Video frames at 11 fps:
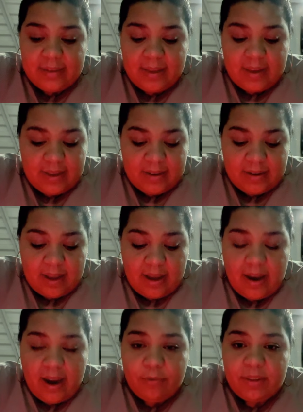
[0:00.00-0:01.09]
And
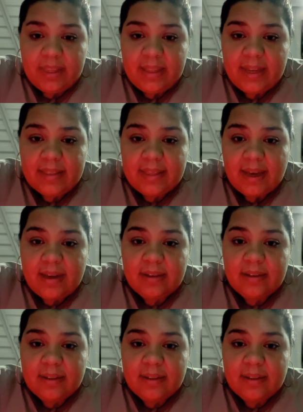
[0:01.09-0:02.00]
I really like that.